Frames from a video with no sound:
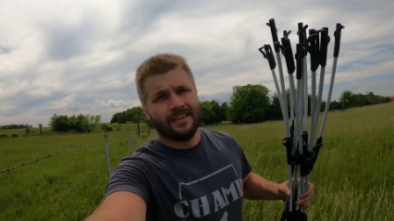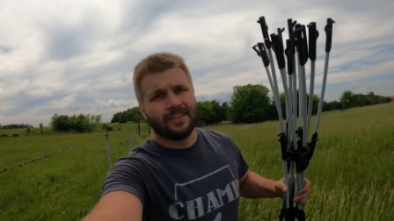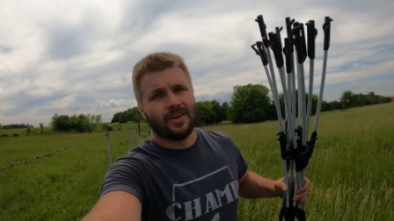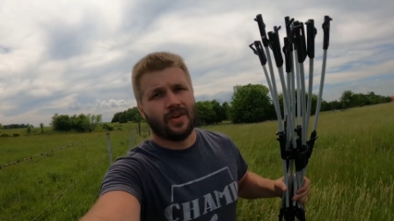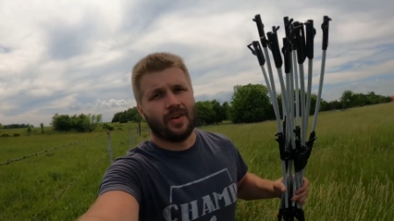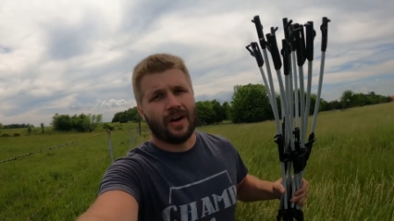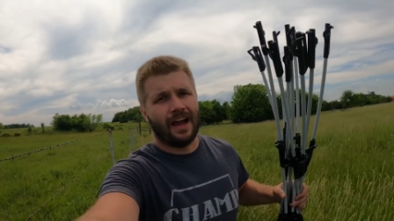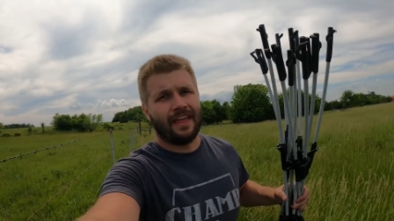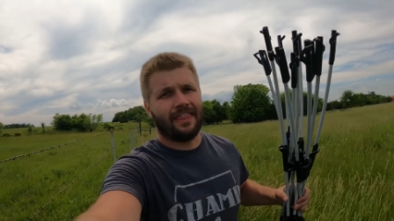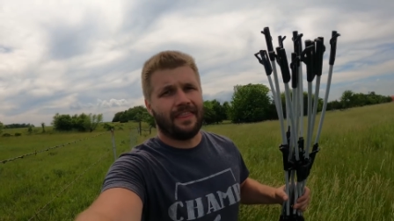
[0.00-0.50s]

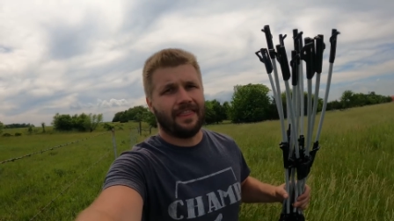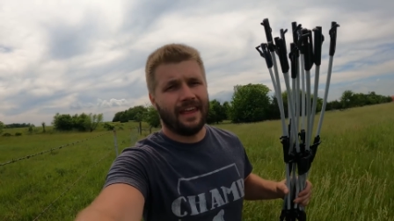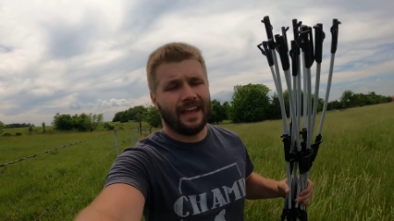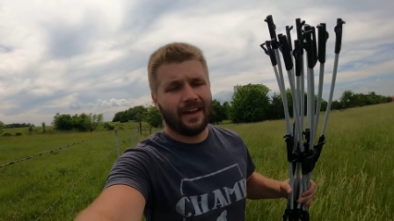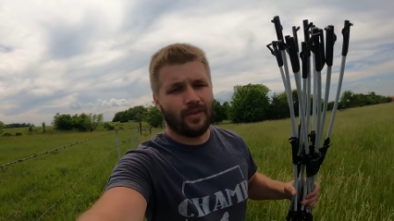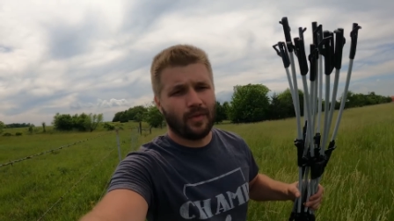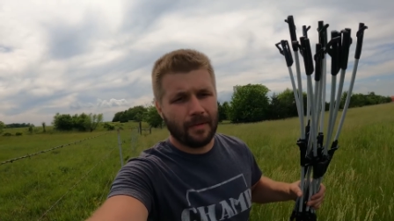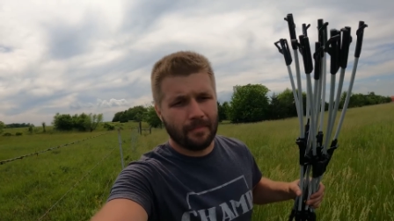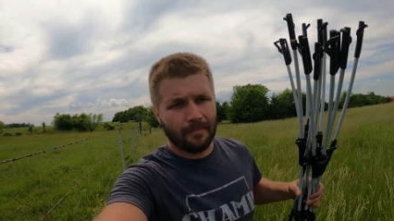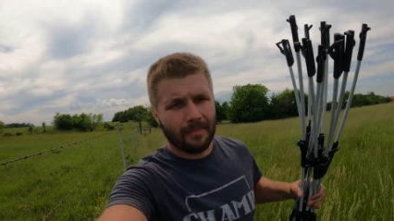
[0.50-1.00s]
So I
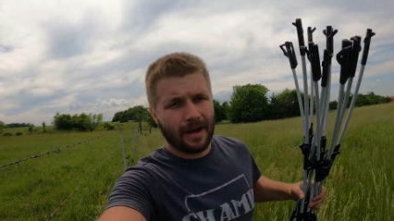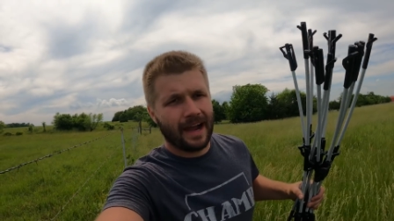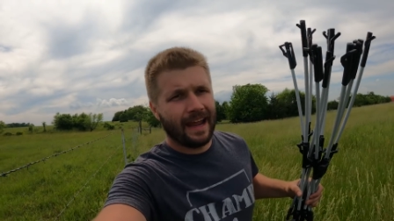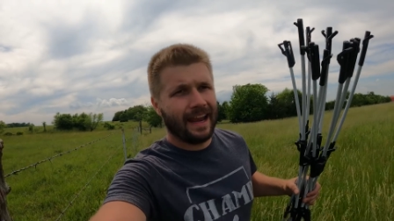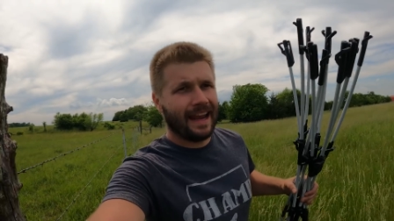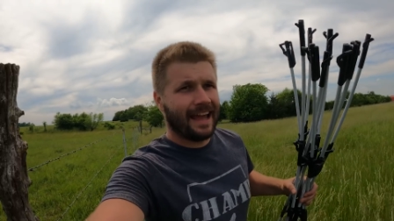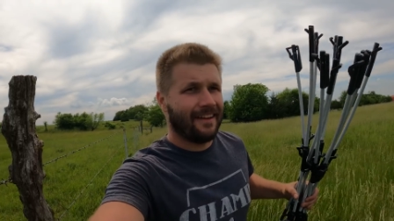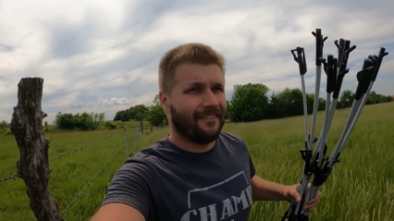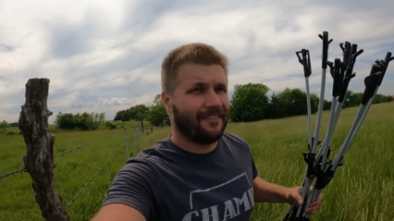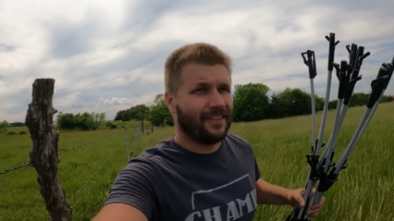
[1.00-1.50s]
think we might
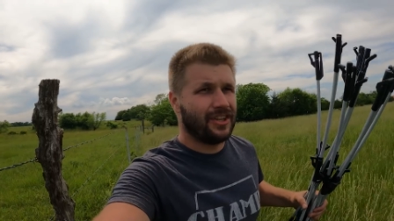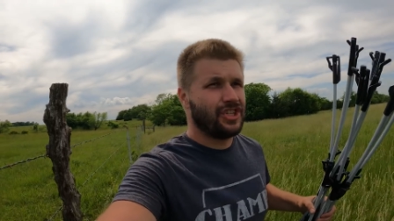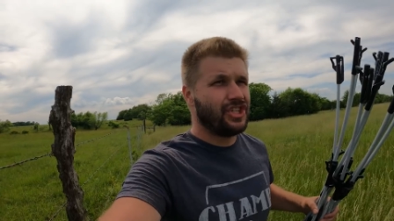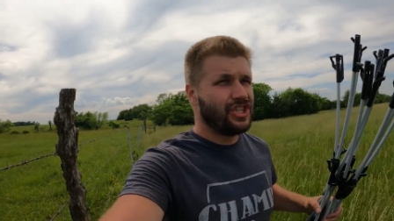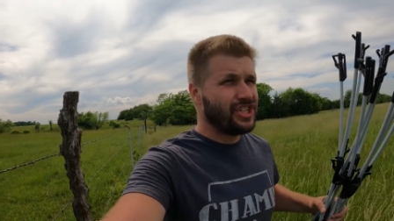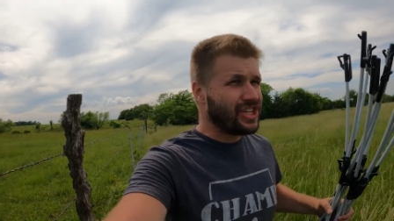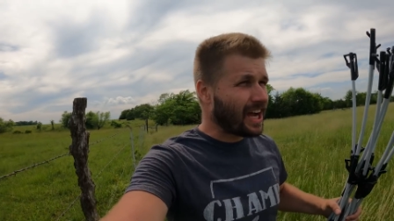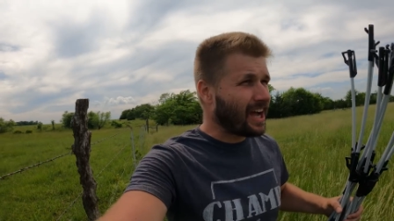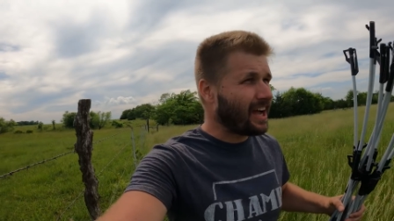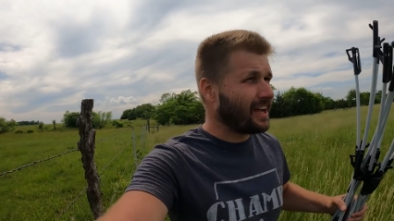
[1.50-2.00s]
have
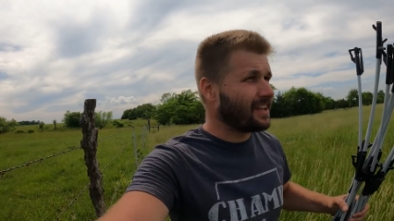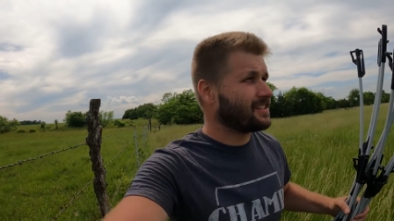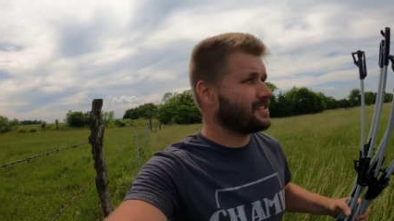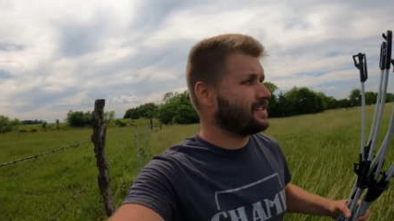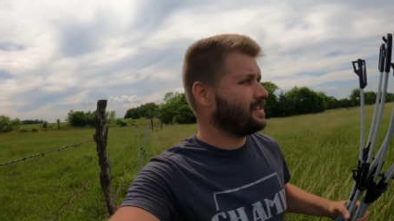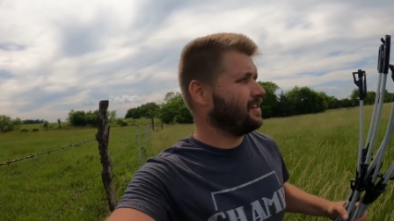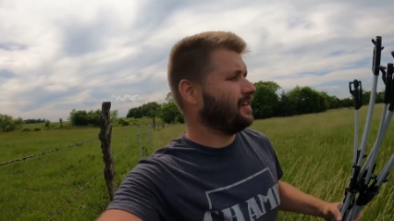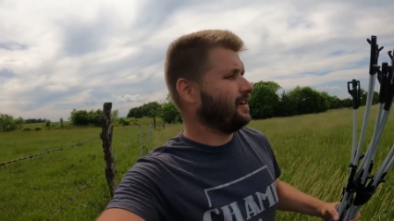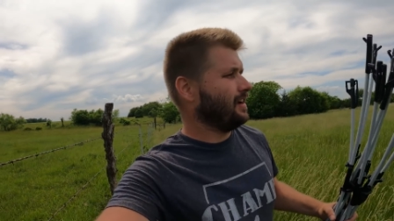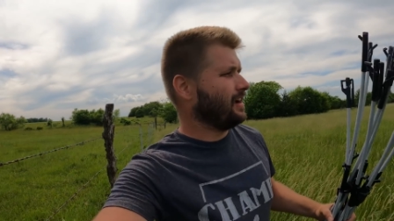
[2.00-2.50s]

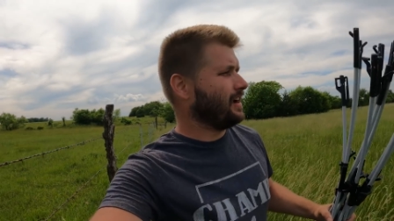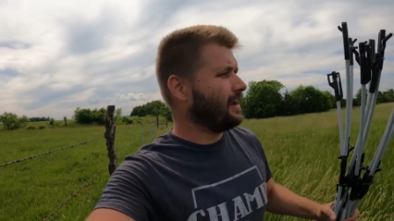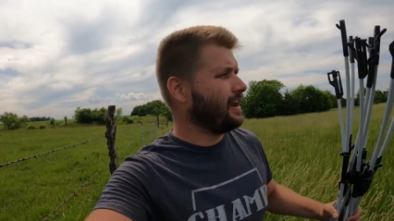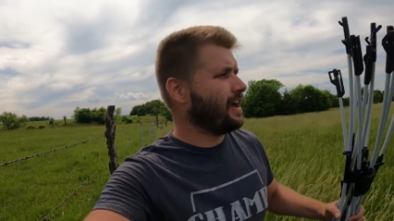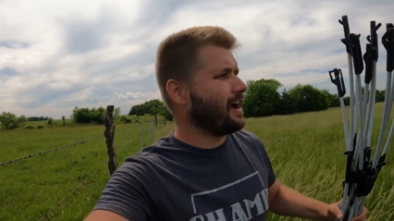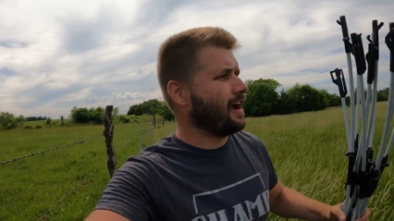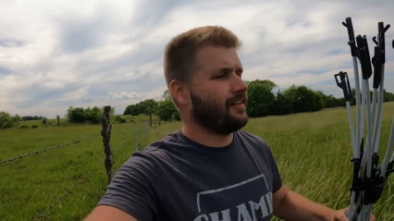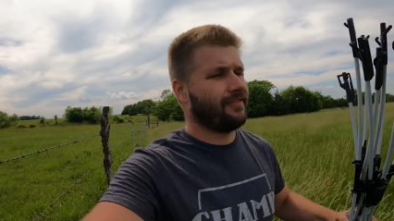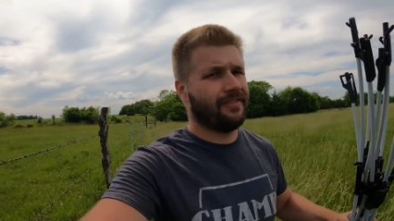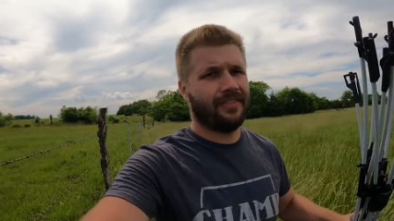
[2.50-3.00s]
just
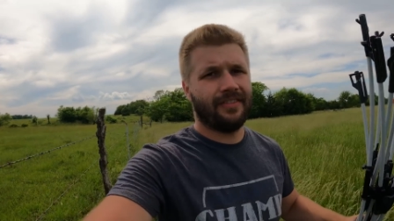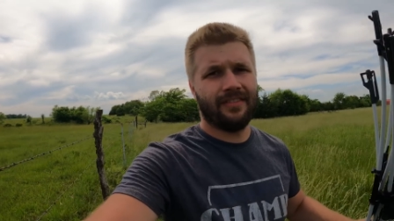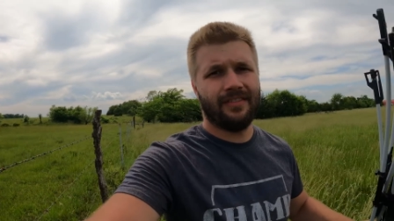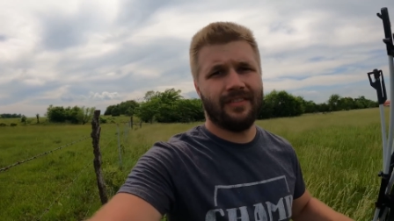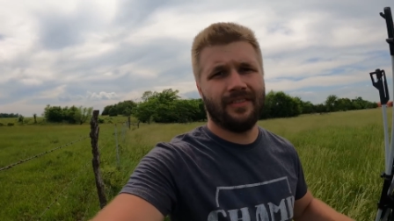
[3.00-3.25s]
enough.